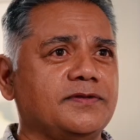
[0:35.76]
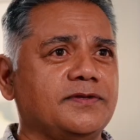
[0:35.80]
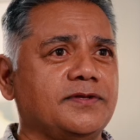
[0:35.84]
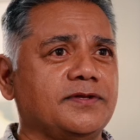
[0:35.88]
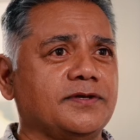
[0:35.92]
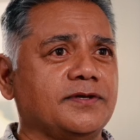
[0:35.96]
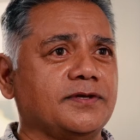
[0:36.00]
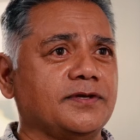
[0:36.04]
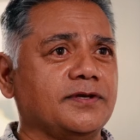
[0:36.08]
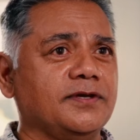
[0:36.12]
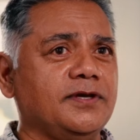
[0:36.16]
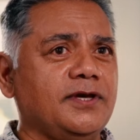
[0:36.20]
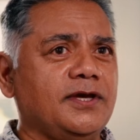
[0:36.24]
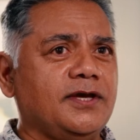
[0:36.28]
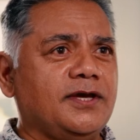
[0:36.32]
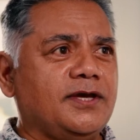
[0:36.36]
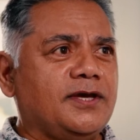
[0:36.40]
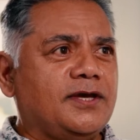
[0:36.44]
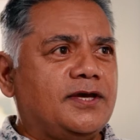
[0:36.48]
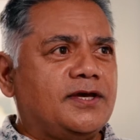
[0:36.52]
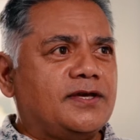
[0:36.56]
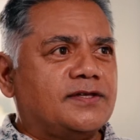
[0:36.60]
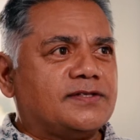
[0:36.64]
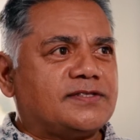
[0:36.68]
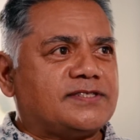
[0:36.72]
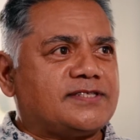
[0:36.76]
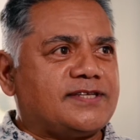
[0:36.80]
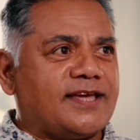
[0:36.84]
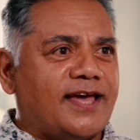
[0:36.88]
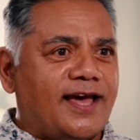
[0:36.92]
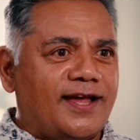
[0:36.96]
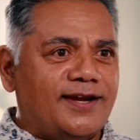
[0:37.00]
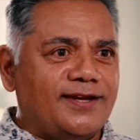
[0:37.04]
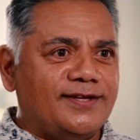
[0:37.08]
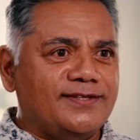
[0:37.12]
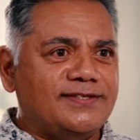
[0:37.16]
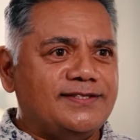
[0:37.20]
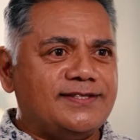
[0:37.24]
The
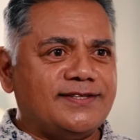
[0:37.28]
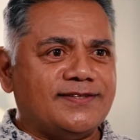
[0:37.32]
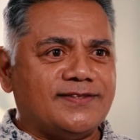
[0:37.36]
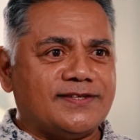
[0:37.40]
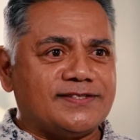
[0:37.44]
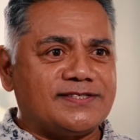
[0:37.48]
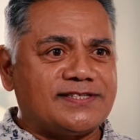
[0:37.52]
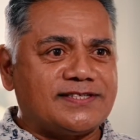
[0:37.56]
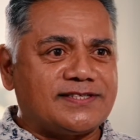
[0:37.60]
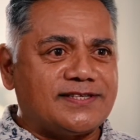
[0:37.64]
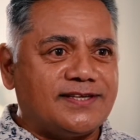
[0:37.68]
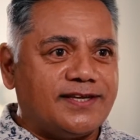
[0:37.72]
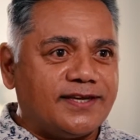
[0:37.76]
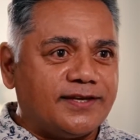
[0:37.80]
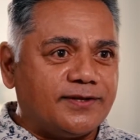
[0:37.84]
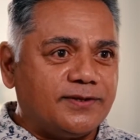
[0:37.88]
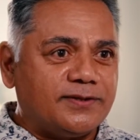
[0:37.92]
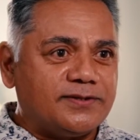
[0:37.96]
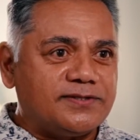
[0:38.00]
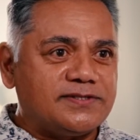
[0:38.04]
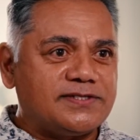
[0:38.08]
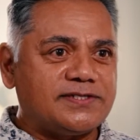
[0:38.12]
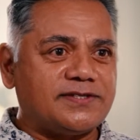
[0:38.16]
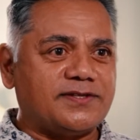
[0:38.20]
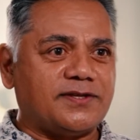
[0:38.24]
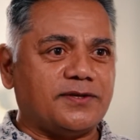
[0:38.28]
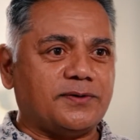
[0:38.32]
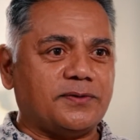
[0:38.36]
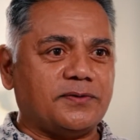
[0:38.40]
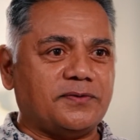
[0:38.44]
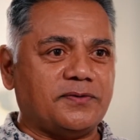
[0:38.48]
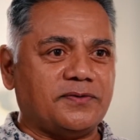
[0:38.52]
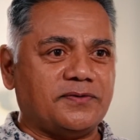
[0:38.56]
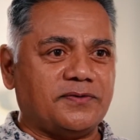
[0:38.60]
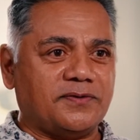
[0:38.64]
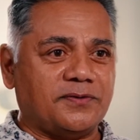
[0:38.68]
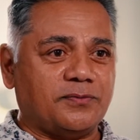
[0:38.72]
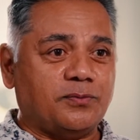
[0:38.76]
talent and the skills that
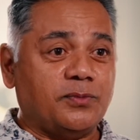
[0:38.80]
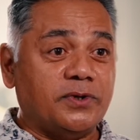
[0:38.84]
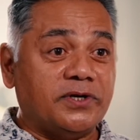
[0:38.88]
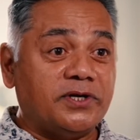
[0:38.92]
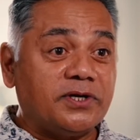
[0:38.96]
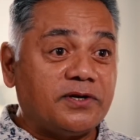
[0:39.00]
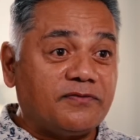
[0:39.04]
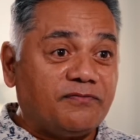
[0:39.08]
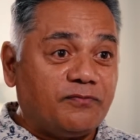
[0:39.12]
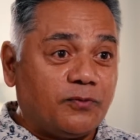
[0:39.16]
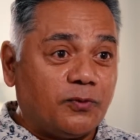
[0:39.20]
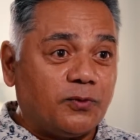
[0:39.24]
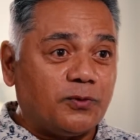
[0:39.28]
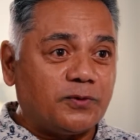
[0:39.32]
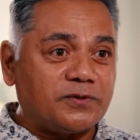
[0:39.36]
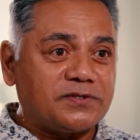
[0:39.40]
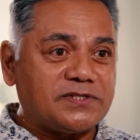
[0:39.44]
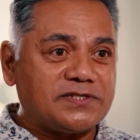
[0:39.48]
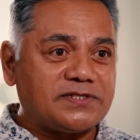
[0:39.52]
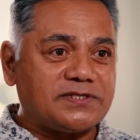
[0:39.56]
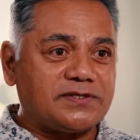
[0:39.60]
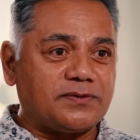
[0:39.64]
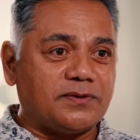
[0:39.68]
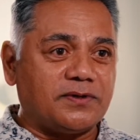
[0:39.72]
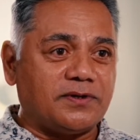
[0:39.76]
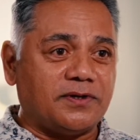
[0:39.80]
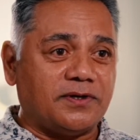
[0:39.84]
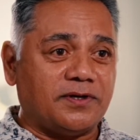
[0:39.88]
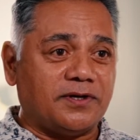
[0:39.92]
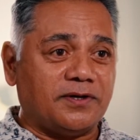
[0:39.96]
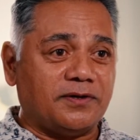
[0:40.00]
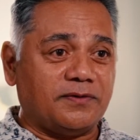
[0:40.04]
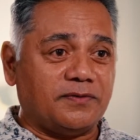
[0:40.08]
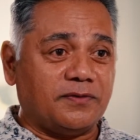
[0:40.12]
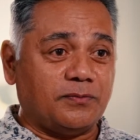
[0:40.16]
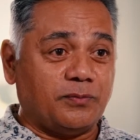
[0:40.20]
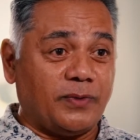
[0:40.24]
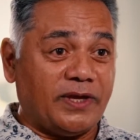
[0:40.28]
the workforce
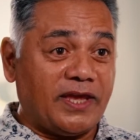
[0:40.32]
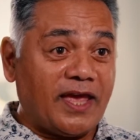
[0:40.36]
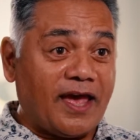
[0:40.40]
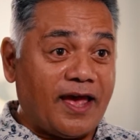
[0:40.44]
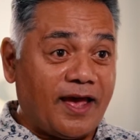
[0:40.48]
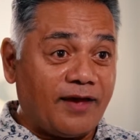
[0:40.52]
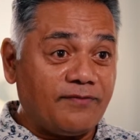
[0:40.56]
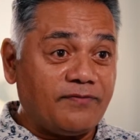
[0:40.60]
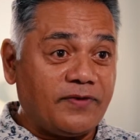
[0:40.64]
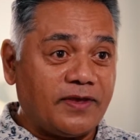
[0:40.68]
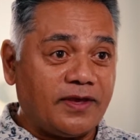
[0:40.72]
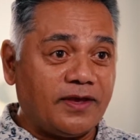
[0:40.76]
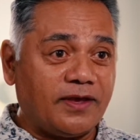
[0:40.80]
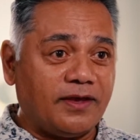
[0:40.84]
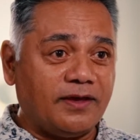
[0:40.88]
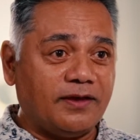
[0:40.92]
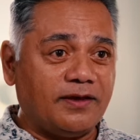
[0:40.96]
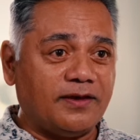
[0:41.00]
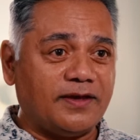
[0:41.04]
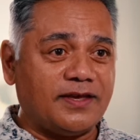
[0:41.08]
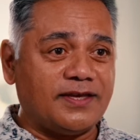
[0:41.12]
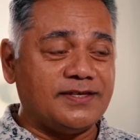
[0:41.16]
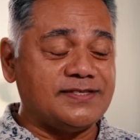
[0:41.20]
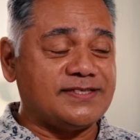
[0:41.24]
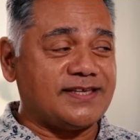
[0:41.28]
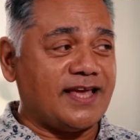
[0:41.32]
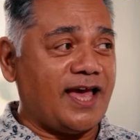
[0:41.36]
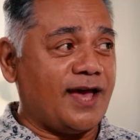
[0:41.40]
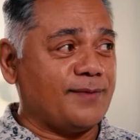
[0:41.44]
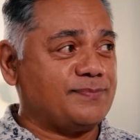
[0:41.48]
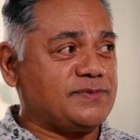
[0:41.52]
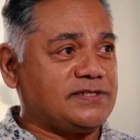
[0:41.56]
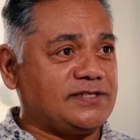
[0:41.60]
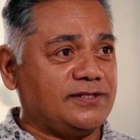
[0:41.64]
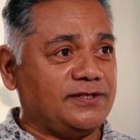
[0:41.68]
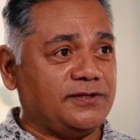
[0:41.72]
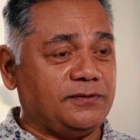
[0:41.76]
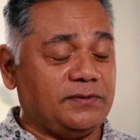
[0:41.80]
that we have here is
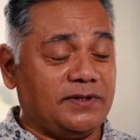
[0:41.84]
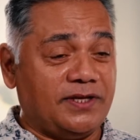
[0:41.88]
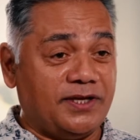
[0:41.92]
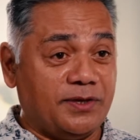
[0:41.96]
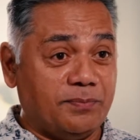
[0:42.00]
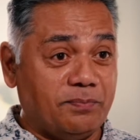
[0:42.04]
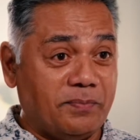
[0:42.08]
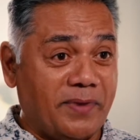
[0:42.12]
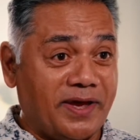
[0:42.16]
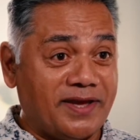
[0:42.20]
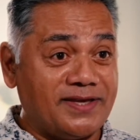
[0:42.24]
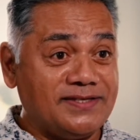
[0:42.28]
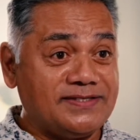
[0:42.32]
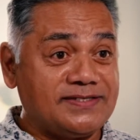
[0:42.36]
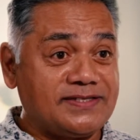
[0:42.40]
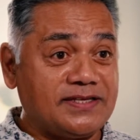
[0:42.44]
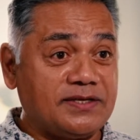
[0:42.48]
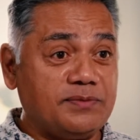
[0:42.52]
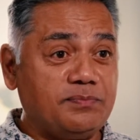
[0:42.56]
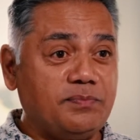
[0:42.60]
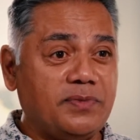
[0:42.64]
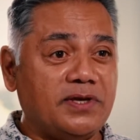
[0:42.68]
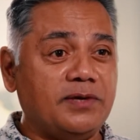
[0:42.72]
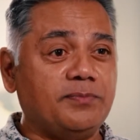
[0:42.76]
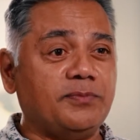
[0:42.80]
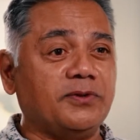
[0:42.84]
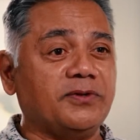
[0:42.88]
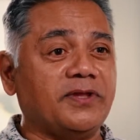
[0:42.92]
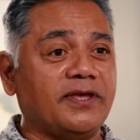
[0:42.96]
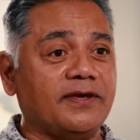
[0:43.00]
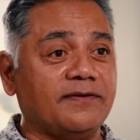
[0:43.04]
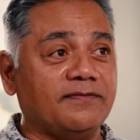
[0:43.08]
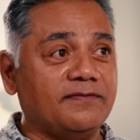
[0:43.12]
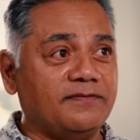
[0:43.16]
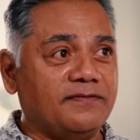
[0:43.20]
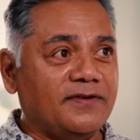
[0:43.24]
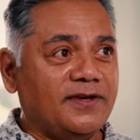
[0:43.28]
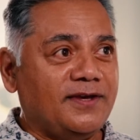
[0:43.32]
absolutely amazing. People
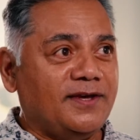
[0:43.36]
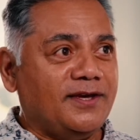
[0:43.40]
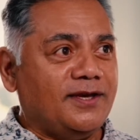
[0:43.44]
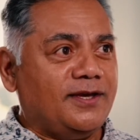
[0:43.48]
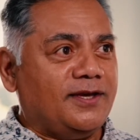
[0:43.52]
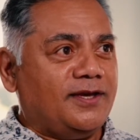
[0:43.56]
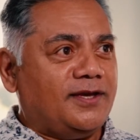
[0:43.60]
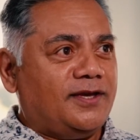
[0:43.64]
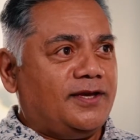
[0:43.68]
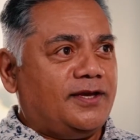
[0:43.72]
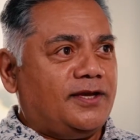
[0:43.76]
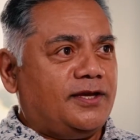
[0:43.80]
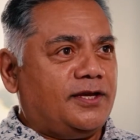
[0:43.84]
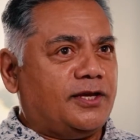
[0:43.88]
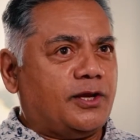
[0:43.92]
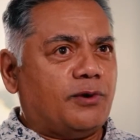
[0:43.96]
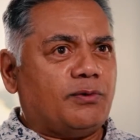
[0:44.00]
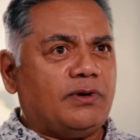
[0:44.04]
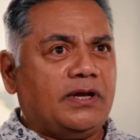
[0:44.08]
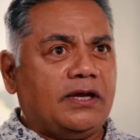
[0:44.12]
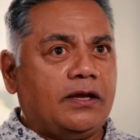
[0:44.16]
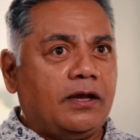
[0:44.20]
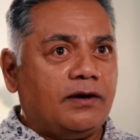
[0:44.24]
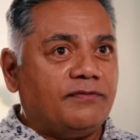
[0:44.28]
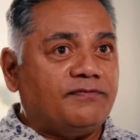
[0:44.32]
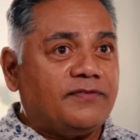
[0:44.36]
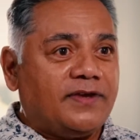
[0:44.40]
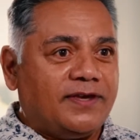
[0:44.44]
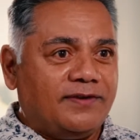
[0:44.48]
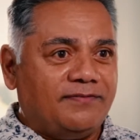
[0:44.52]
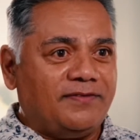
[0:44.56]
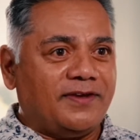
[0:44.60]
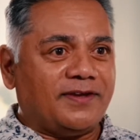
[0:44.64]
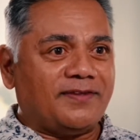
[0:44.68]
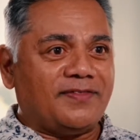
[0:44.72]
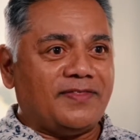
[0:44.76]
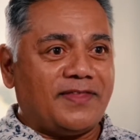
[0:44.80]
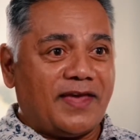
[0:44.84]
give, you know, love
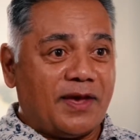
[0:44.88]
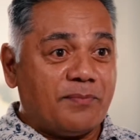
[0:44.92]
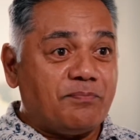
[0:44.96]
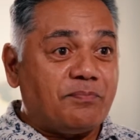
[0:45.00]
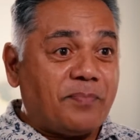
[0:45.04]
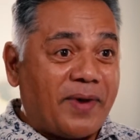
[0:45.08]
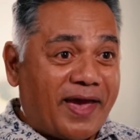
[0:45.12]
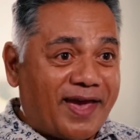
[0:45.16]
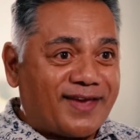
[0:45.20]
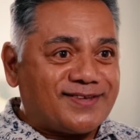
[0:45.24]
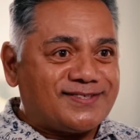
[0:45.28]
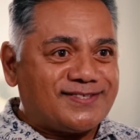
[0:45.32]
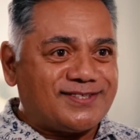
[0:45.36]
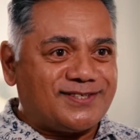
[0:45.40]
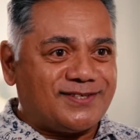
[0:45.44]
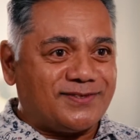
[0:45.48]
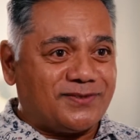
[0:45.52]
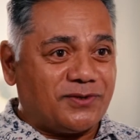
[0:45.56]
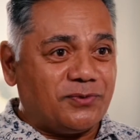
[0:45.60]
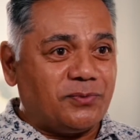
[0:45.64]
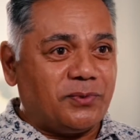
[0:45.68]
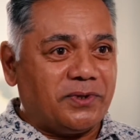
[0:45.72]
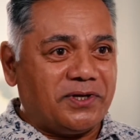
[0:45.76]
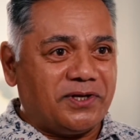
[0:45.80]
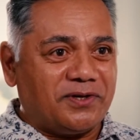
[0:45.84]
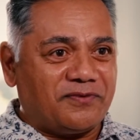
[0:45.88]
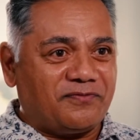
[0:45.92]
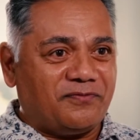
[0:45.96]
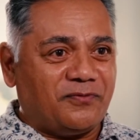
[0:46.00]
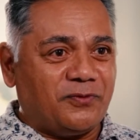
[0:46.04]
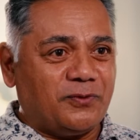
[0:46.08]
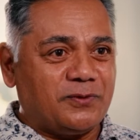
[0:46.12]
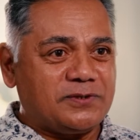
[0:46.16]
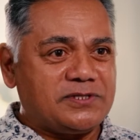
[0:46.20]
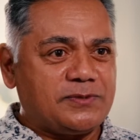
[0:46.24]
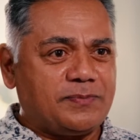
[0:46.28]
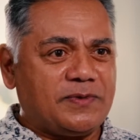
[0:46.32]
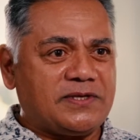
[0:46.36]
giving their best to the
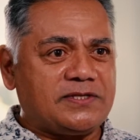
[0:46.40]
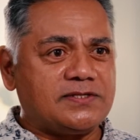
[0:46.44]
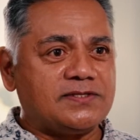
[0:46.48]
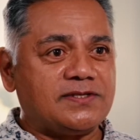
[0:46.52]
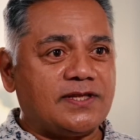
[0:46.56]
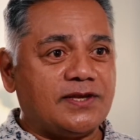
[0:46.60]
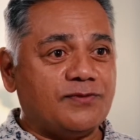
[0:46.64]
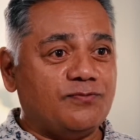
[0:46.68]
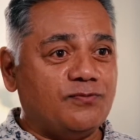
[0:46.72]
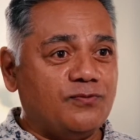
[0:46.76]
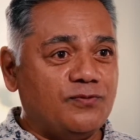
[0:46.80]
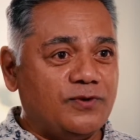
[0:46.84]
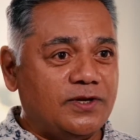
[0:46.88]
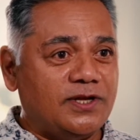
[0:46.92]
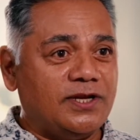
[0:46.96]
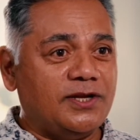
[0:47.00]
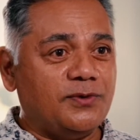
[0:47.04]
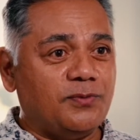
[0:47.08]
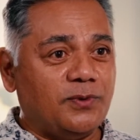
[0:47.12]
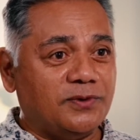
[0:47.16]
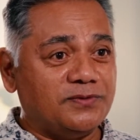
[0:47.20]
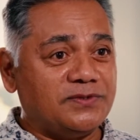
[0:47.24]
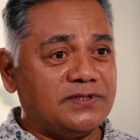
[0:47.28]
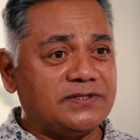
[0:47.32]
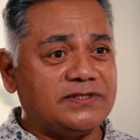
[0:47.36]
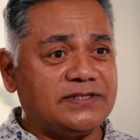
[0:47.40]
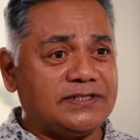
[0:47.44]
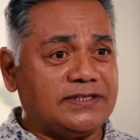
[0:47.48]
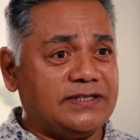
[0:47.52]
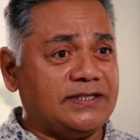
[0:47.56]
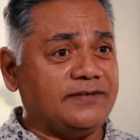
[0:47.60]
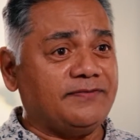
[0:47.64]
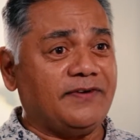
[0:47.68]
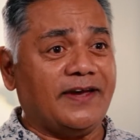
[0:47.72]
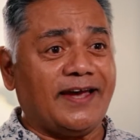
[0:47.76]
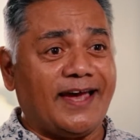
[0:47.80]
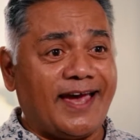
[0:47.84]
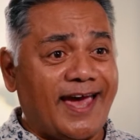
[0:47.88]
workforce because they really want to
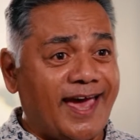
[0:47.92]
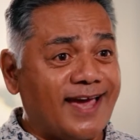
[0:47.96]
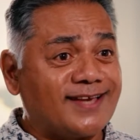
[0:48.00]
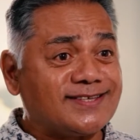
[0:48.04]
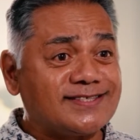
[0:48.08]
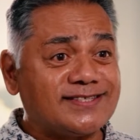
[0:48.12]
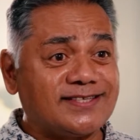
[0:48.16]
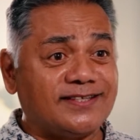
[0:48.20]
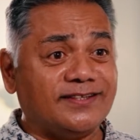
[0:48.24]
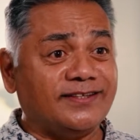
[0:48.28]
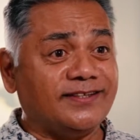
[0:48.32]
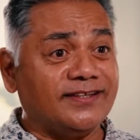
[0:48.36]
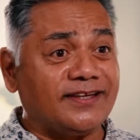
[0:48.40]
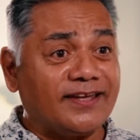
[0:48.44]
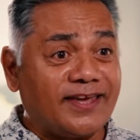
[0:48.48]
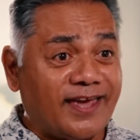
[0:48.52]
deliver excellent